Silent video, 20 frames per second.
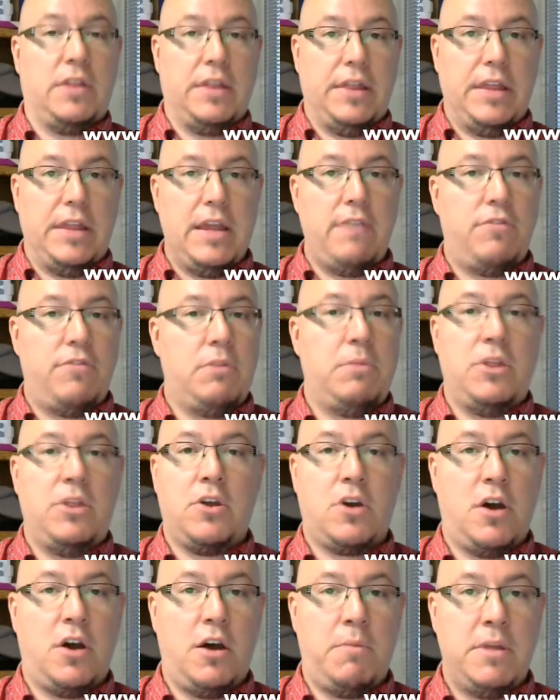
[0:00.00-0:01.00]
leave them in the
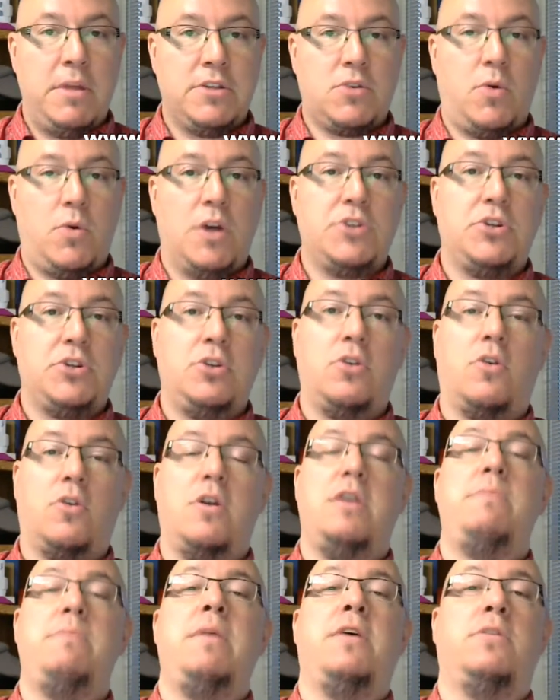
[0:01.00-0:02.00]
comments question or
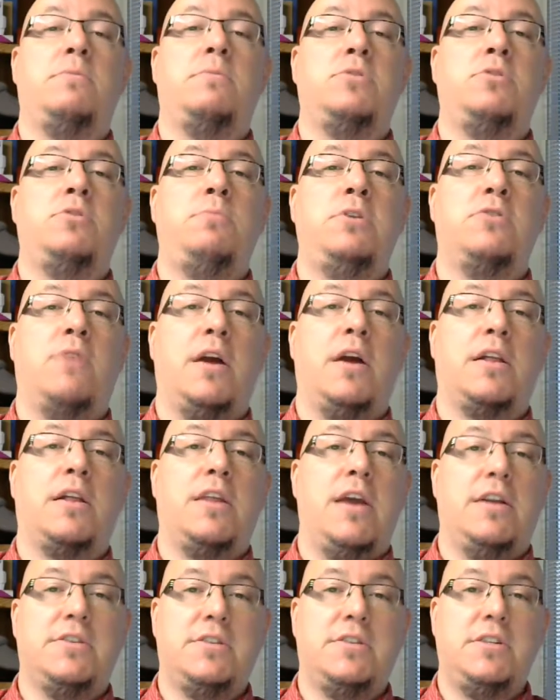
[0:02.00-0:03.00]
email them to me
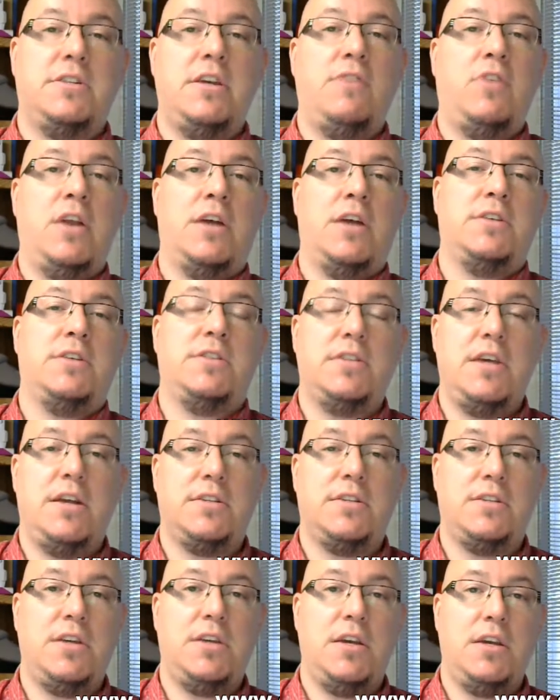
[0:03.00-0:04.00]
directly at
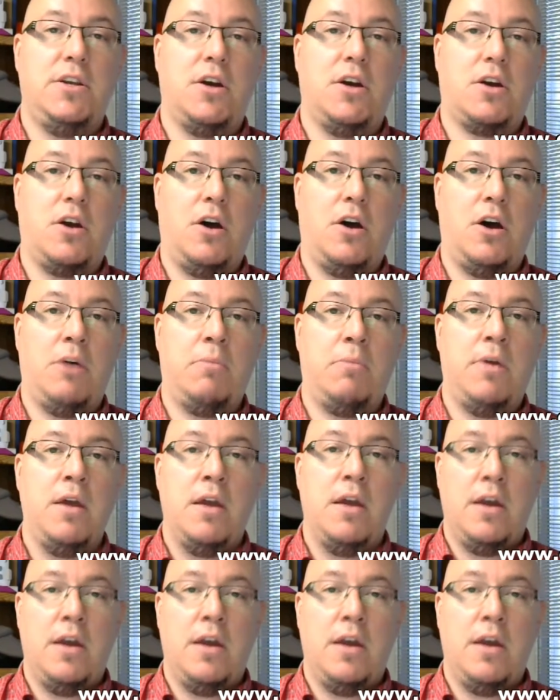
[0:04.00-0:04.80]
steven@csae.com.